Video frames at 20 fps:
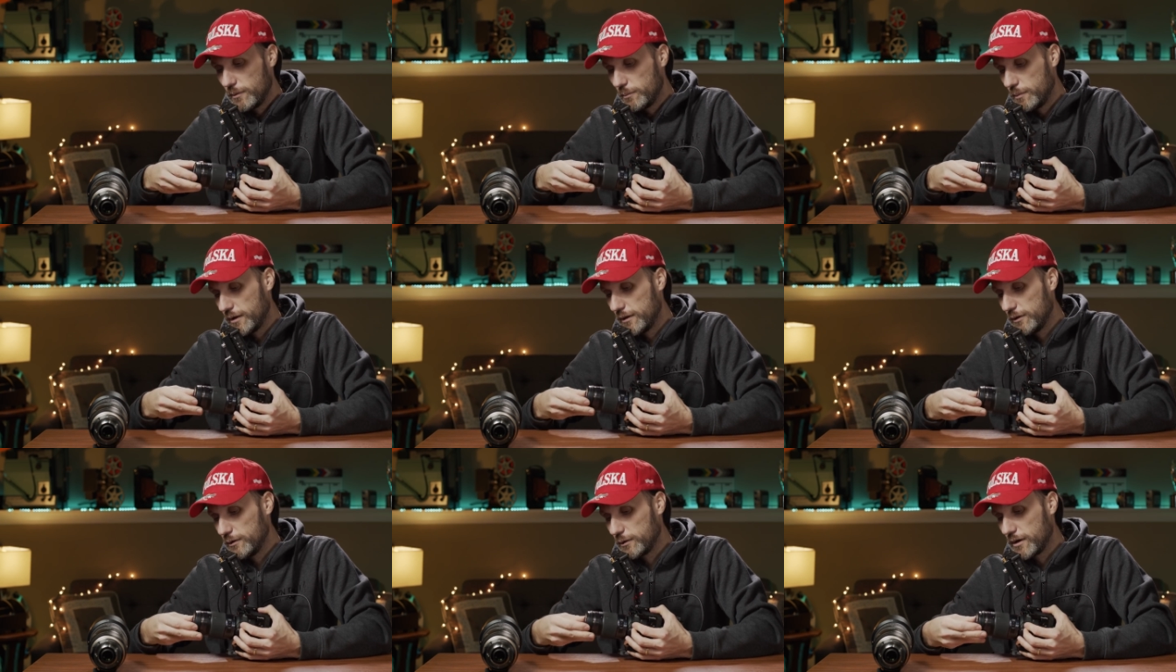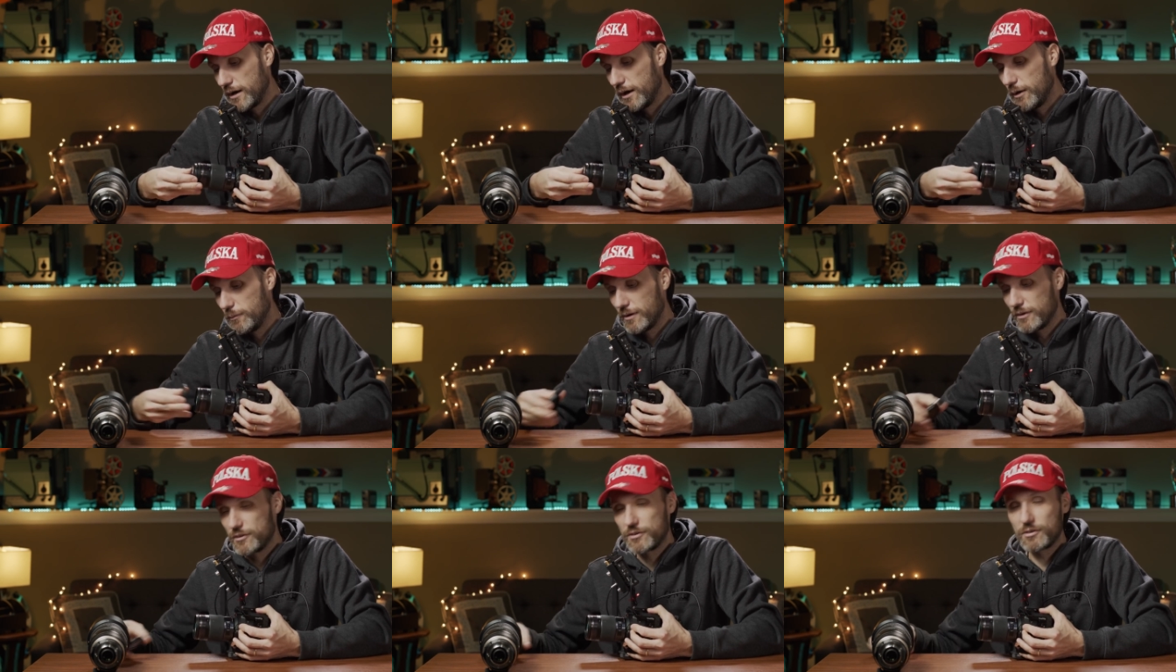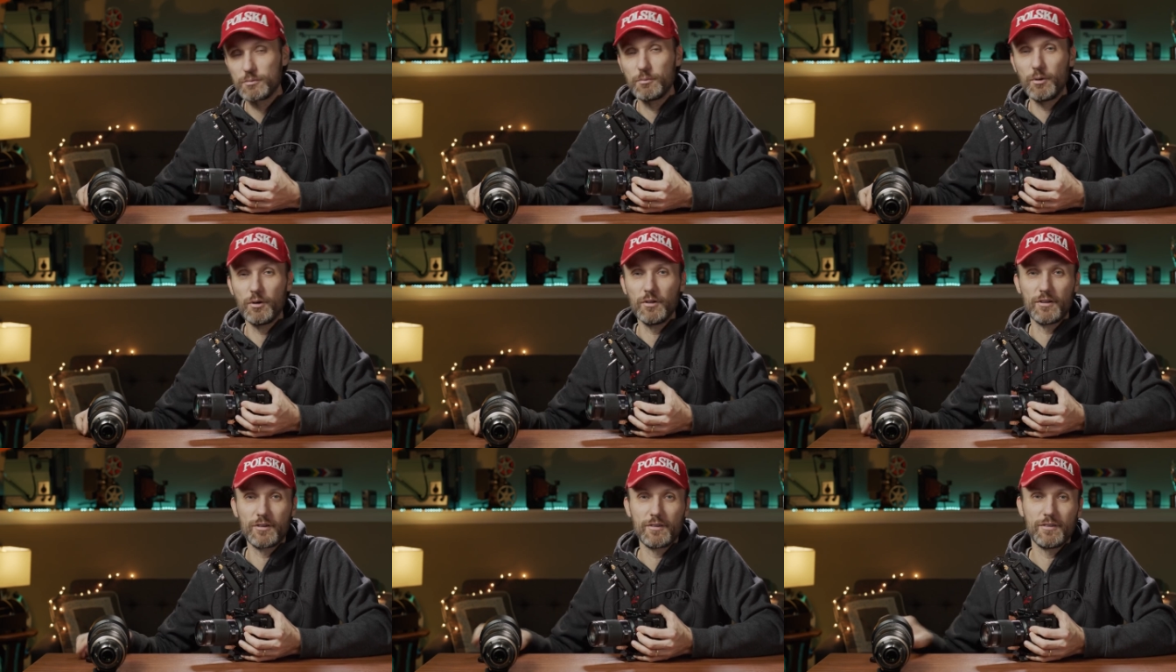But look how much
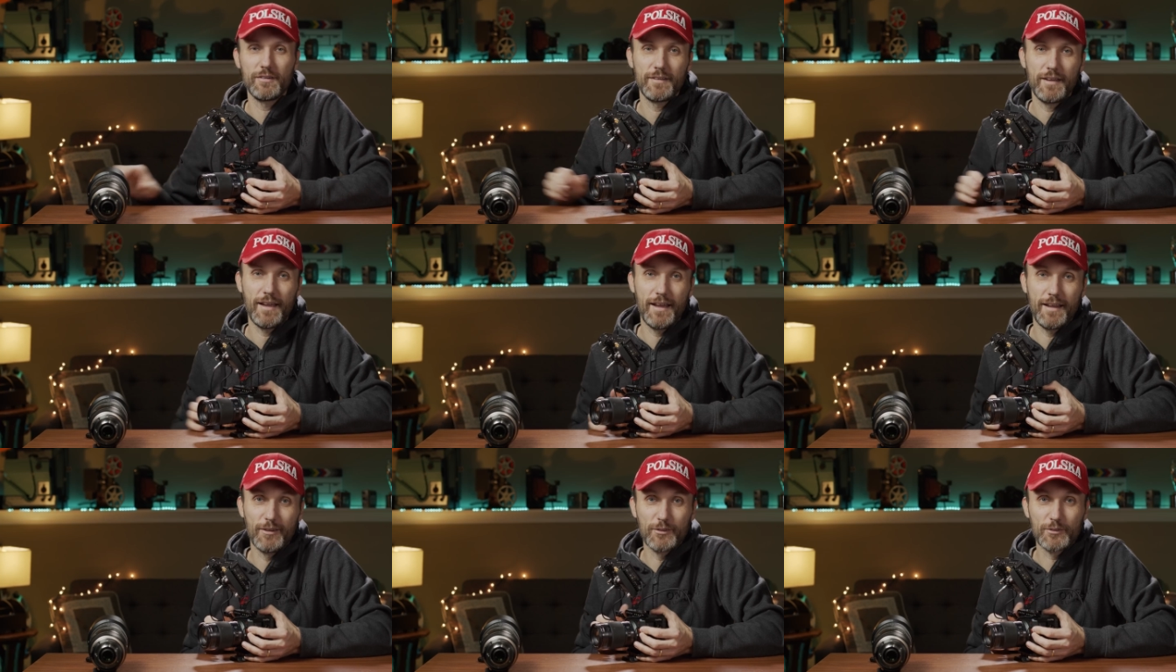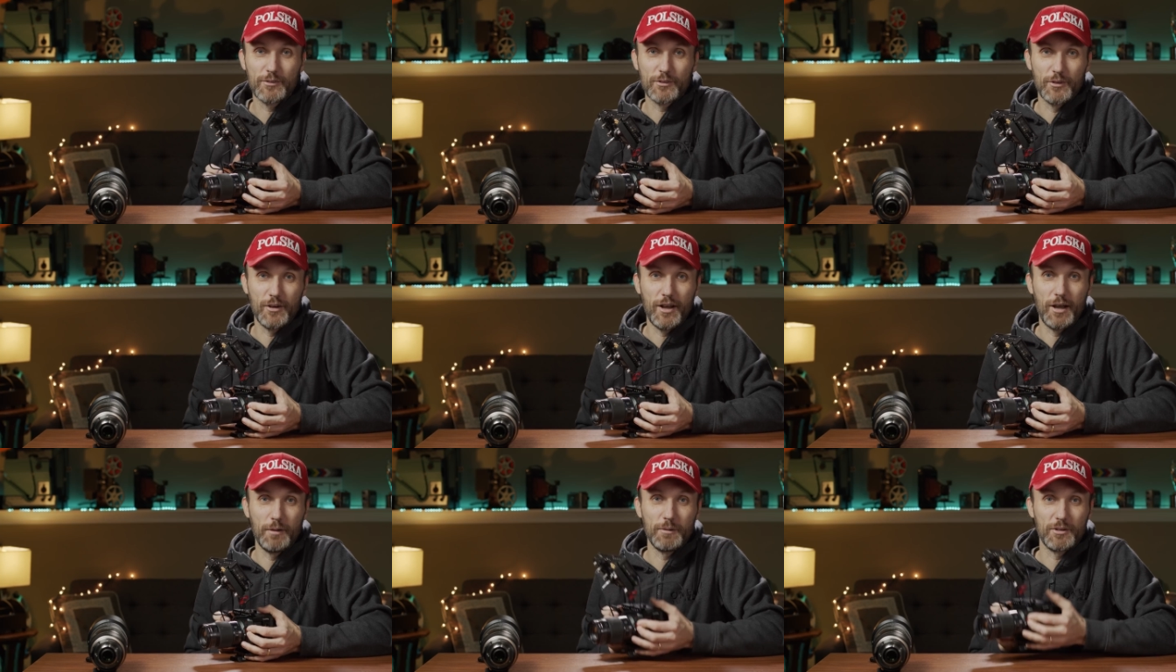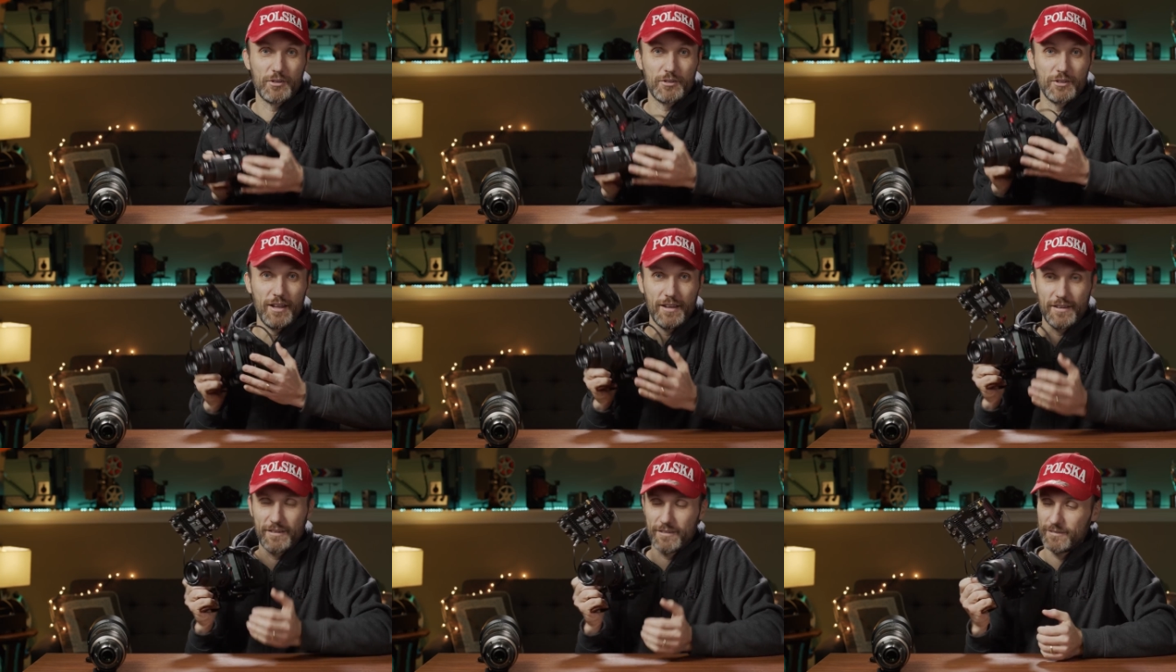smaller and also how much
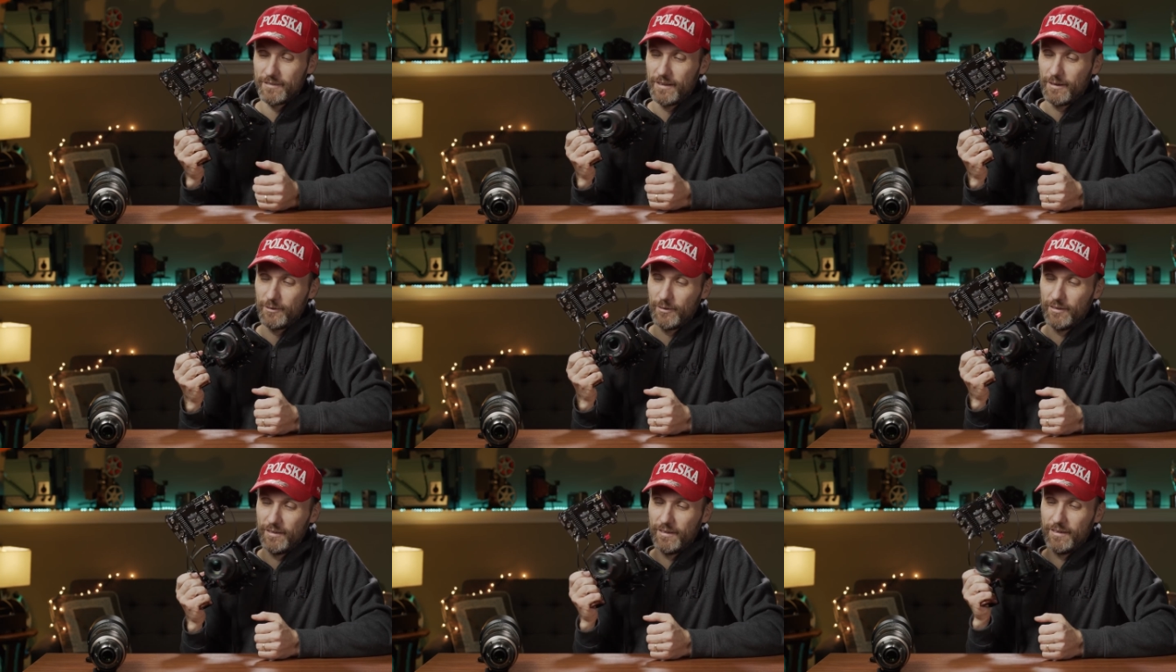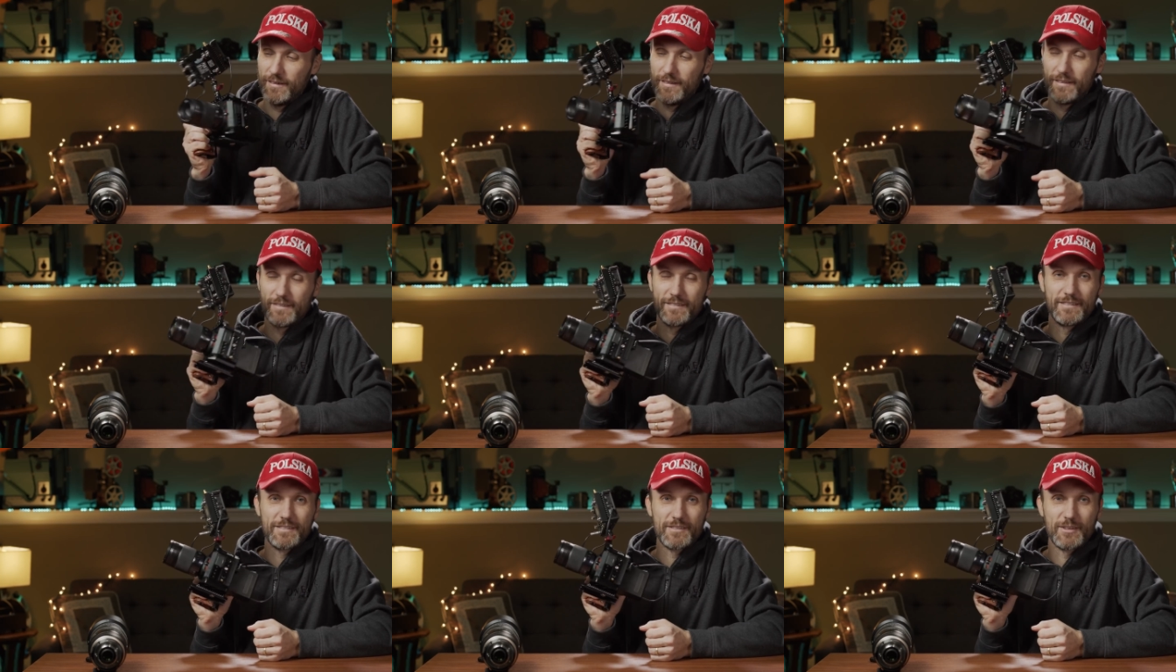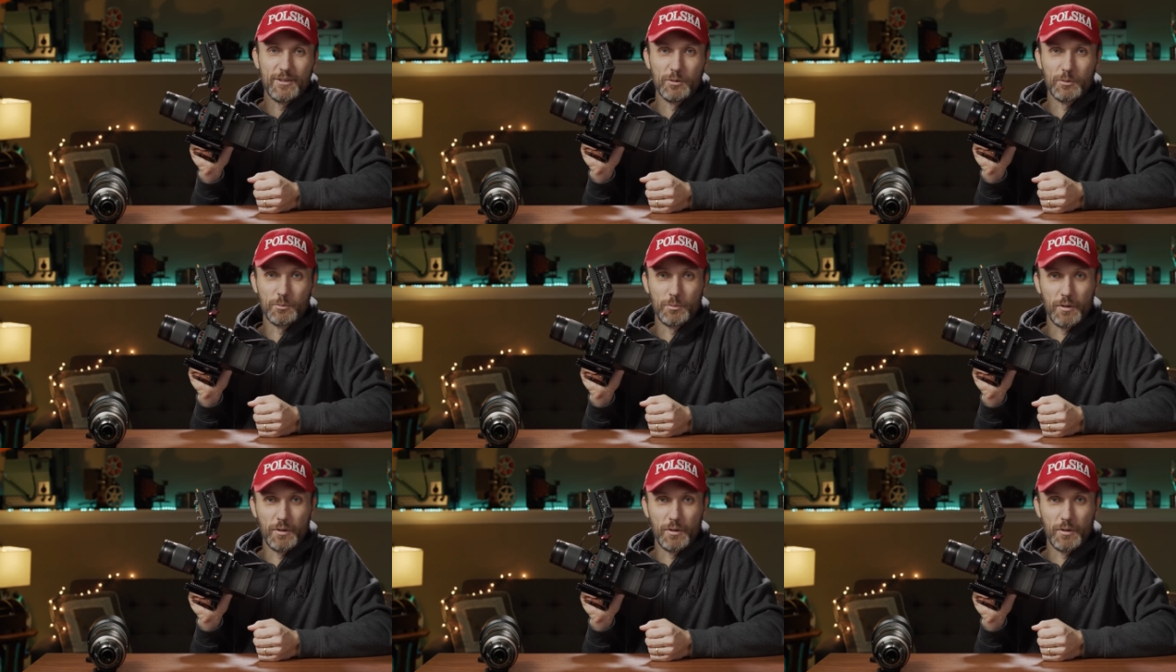lighter now this whole